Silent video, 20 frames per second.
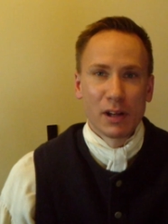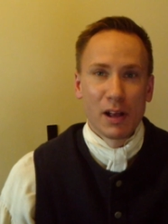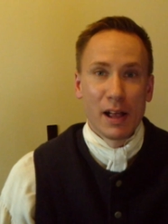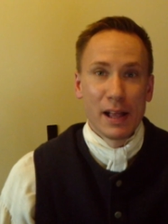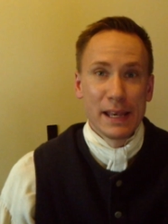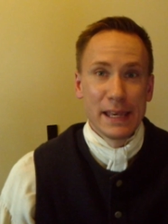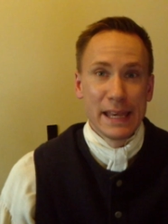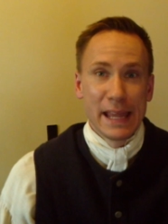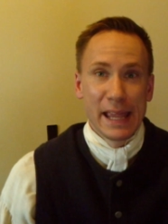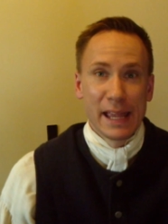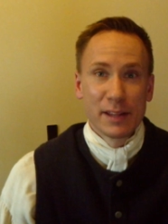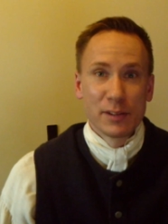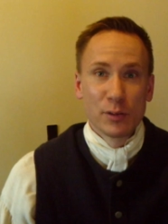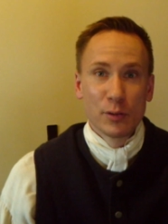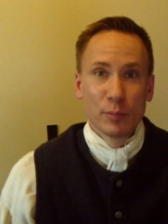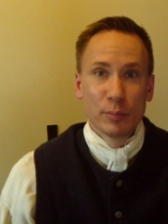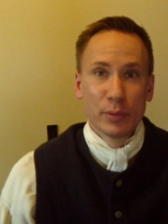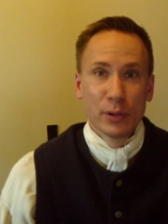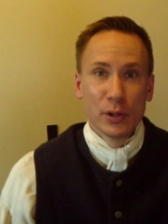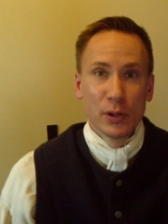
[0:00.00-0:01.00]
on
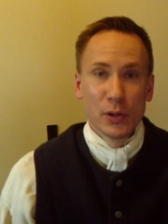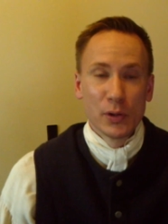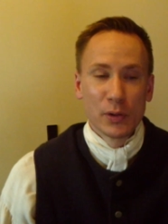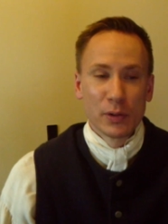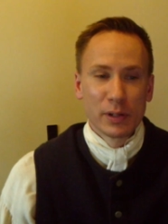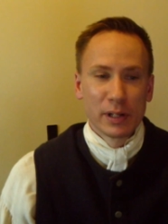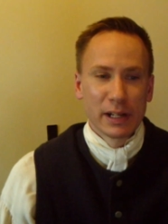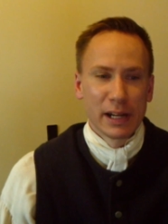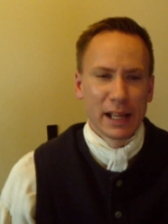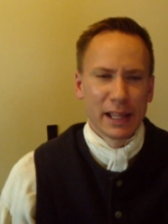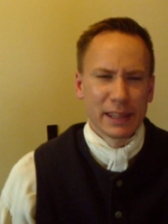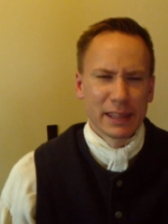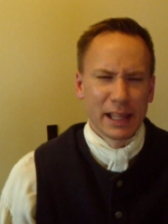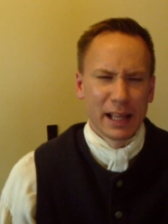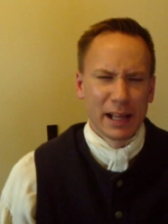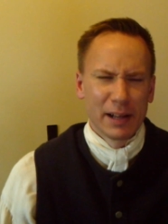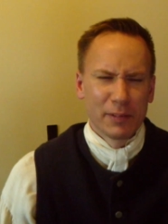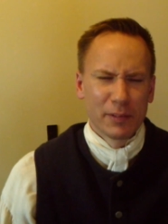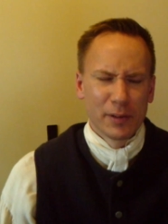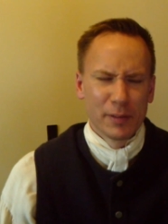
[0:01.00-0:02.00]
Daniel Boone, and I
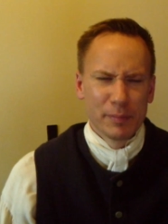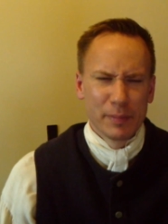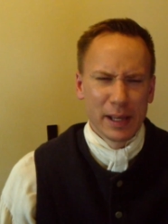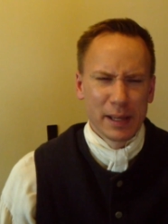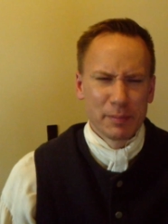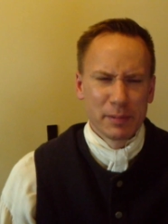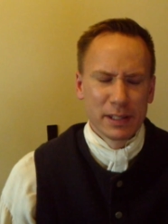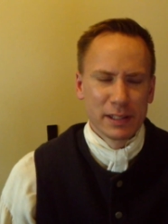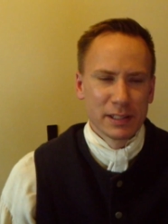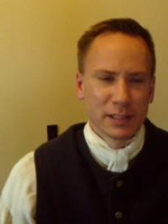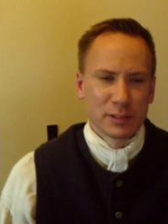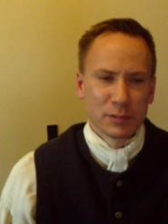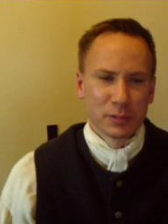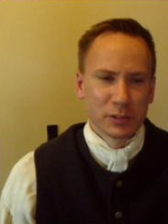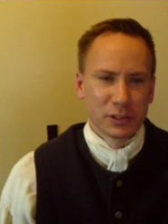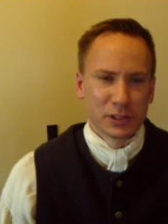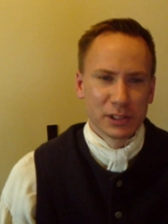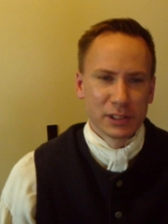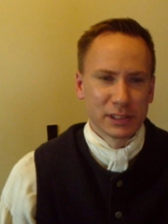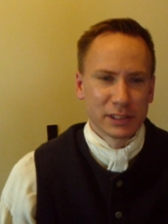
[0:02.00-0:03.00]
thought, well, maybe this
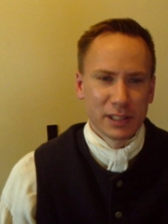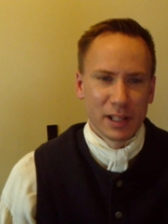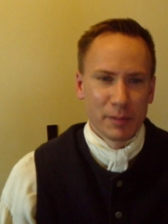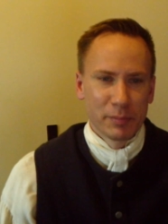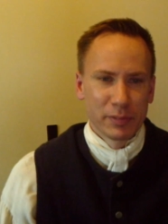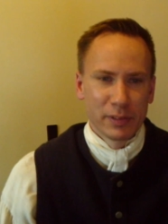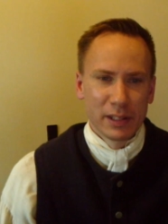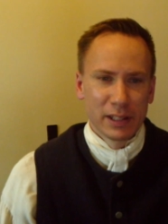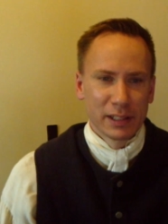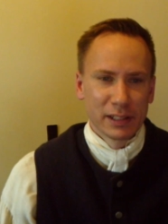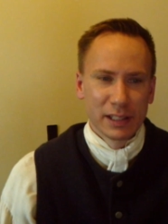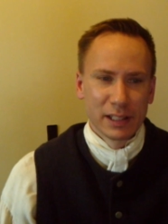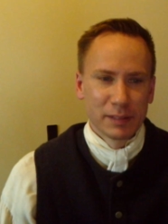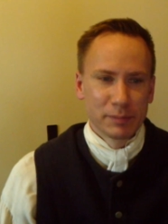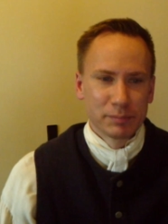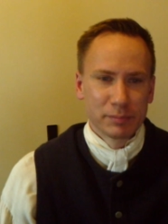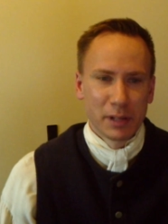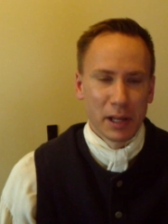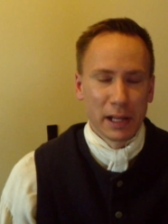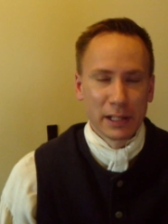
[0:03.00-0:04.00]
was just something
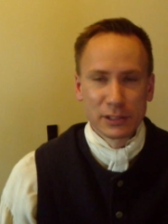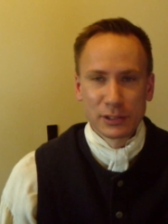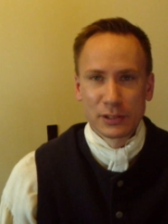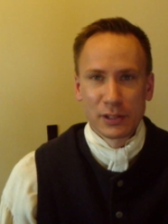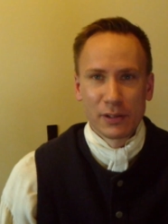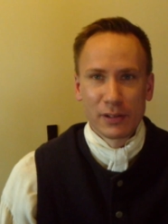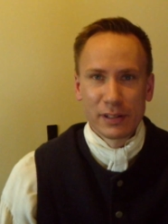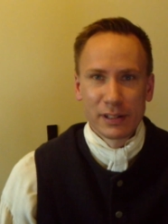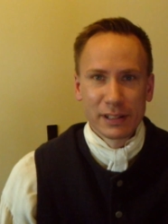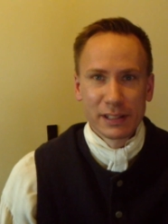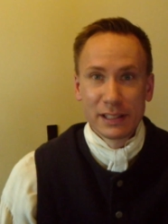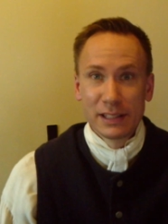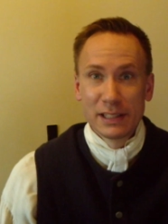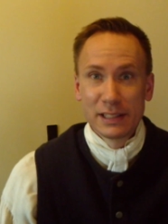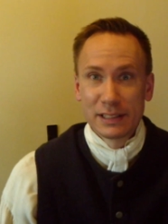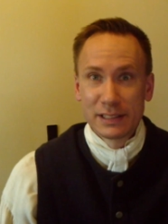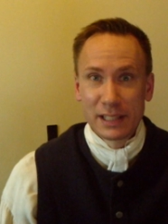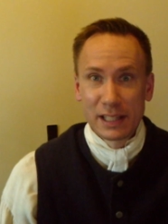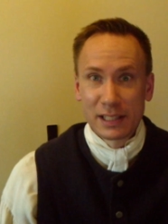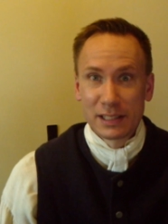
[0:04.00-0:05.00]
that got started in the
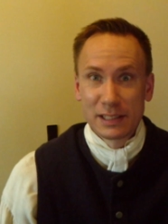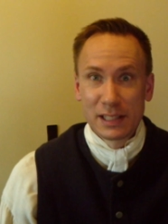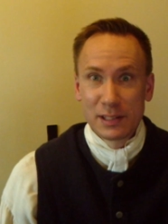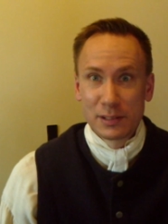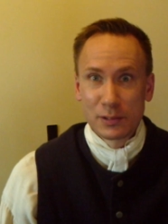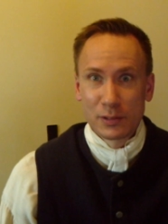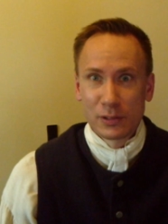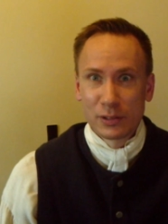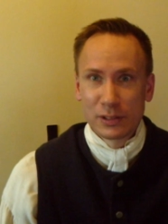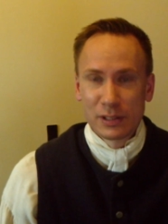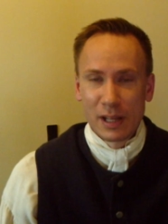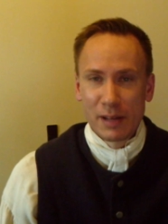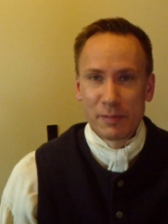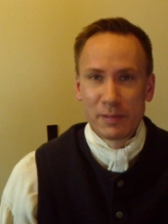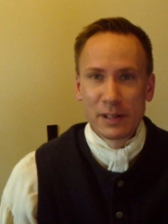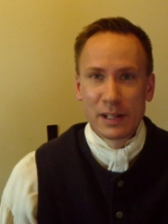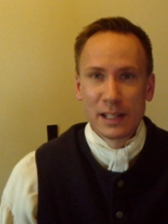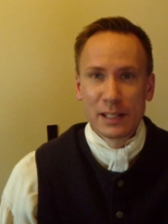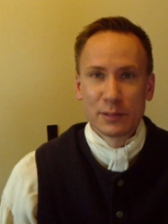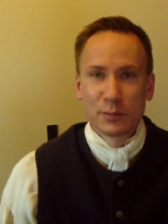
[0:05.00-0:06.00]
60s or
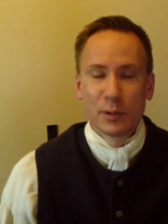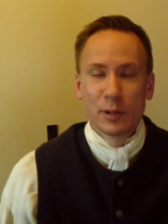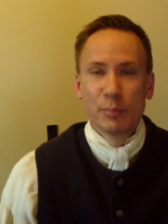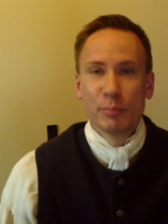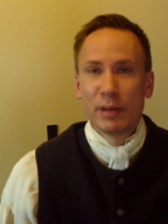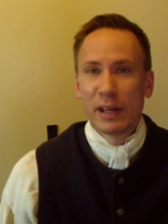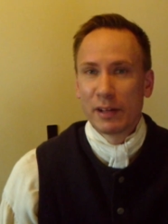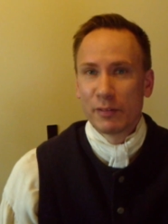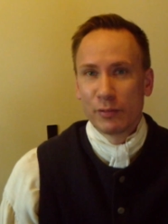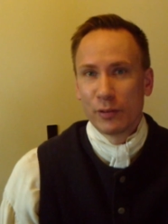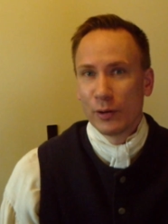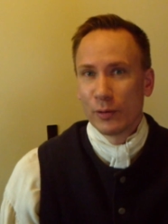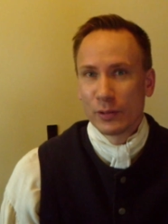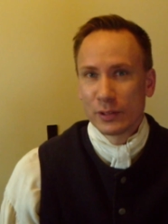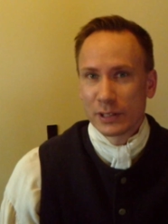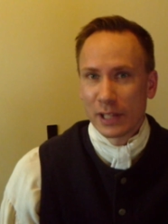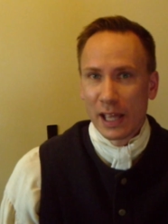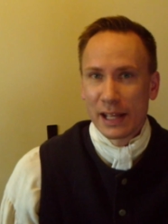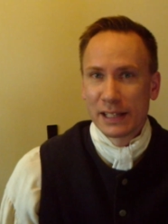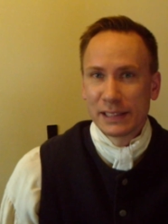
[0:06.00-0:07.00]
70s when Bigfoot
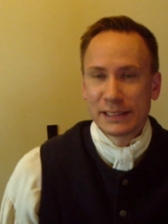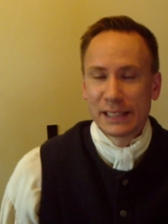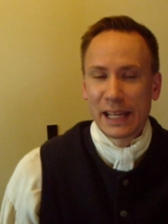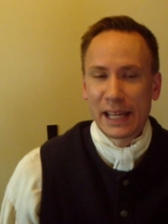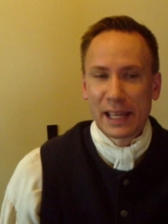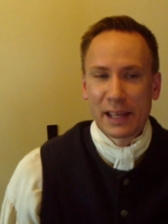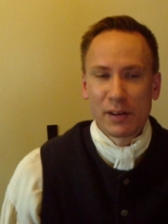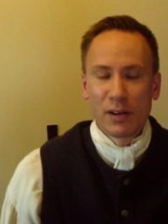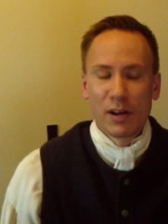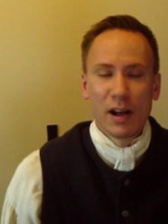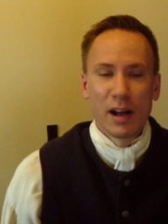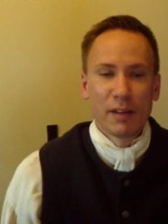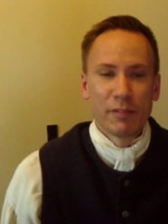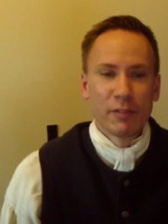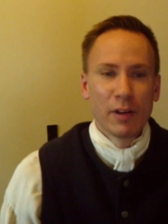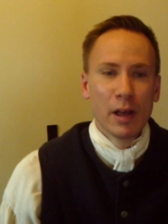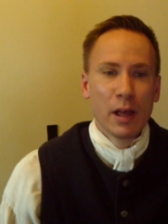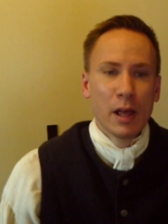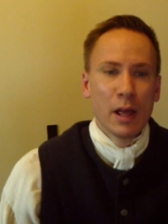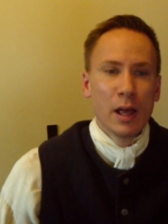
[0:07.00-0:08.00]
was kind of taken
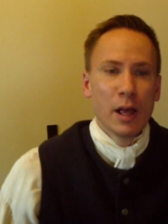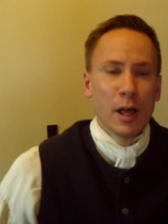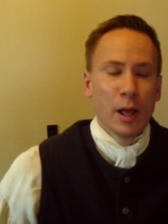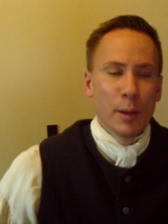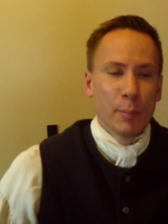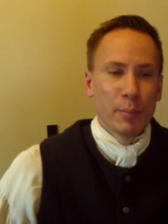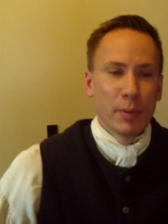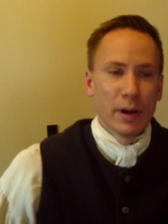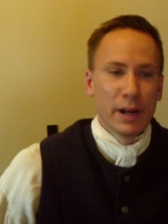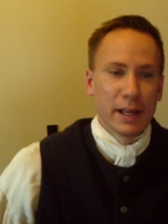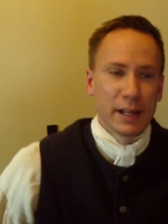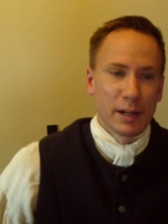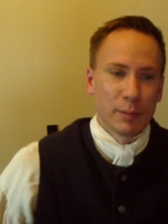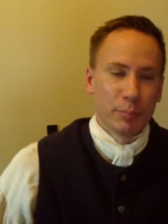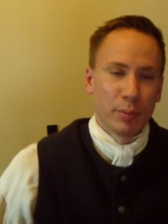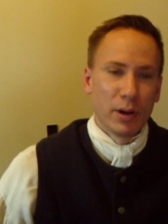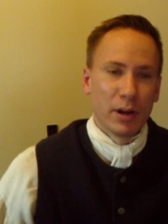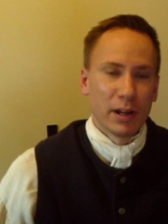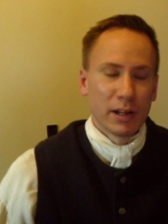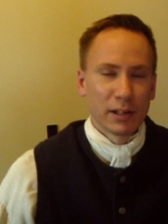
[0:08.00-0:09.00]
off. But
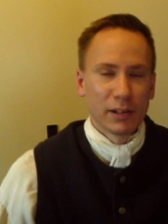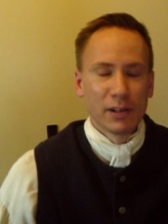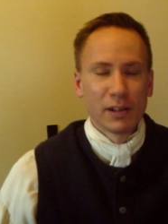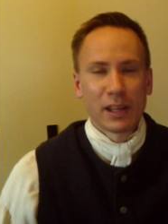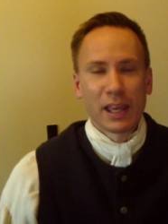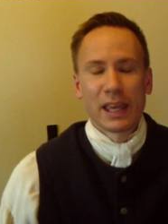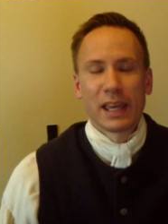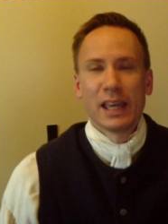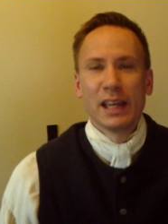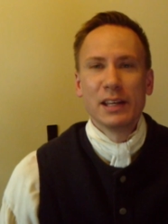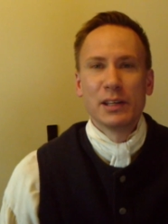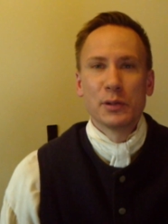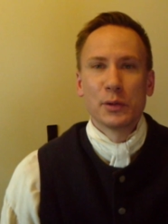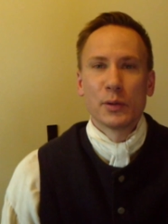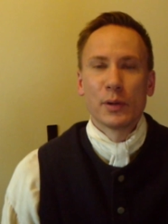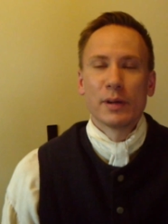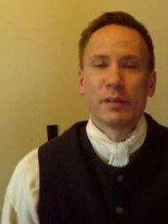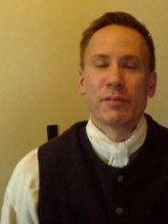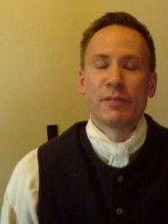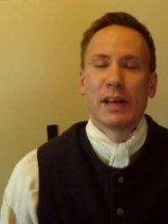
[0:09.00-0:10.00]
upon looking
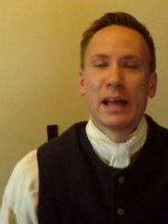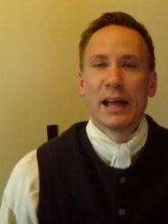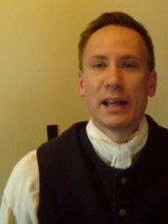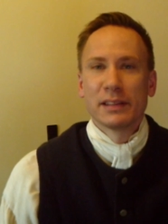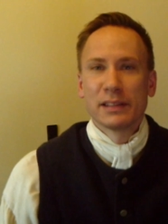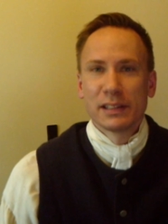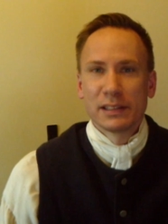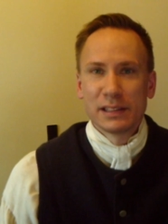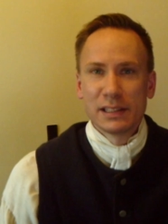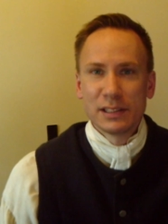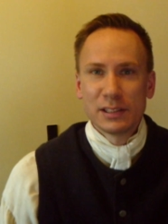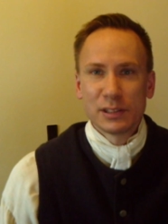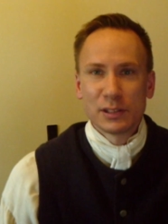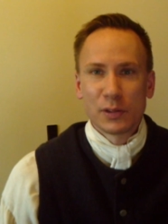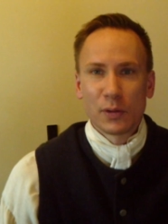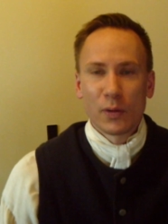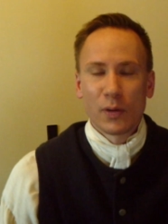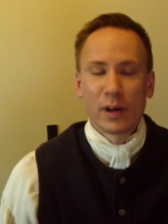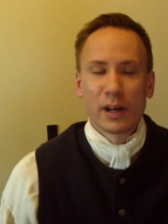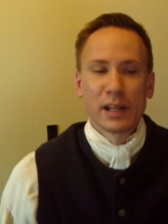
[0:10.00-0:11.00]
into it, found that this
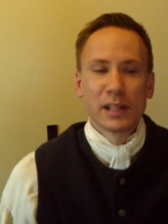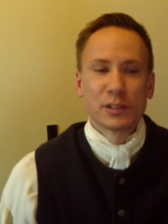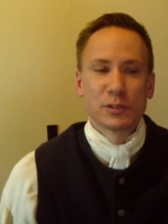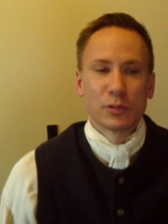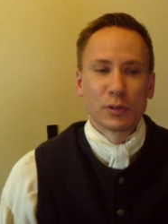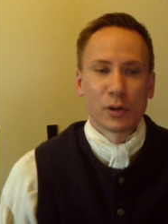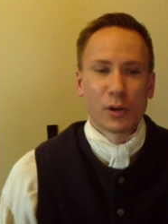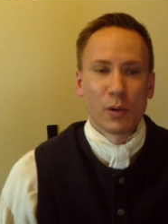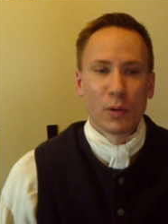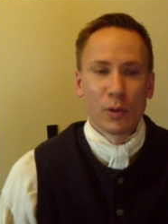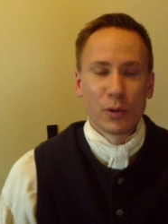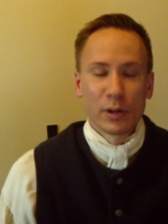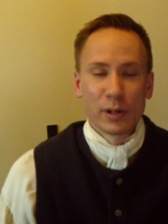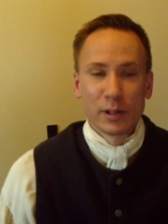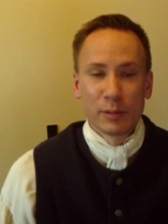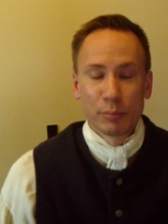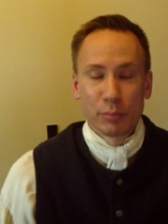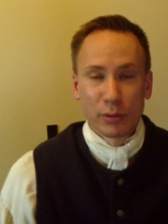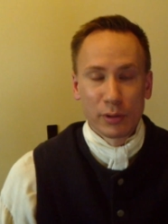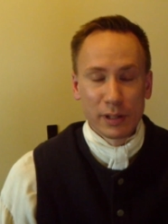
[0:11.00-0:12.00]
story is
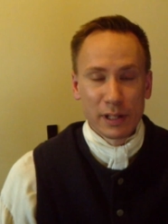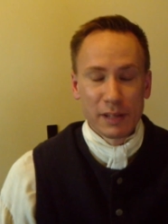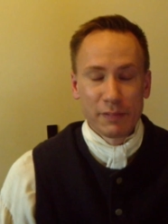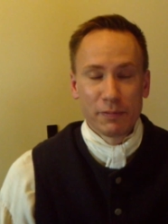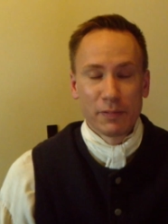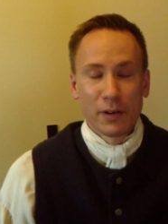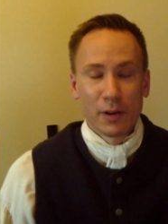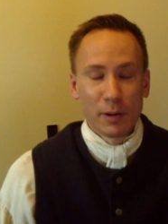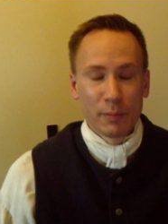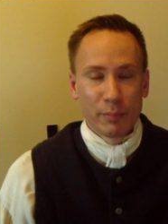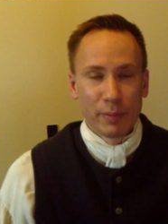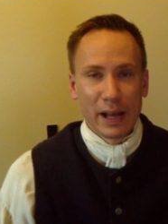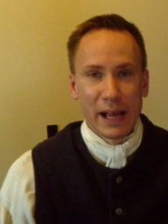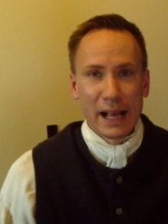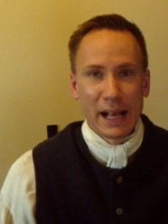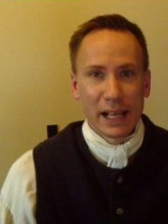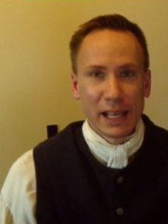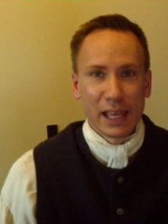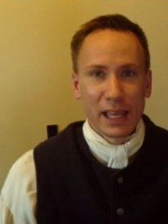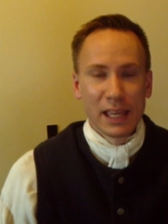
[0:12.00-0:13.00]
recorded pretty far
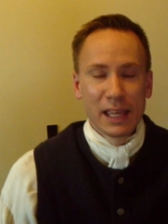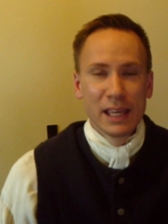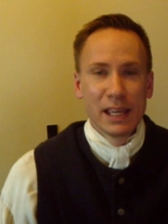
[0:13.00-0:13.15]
back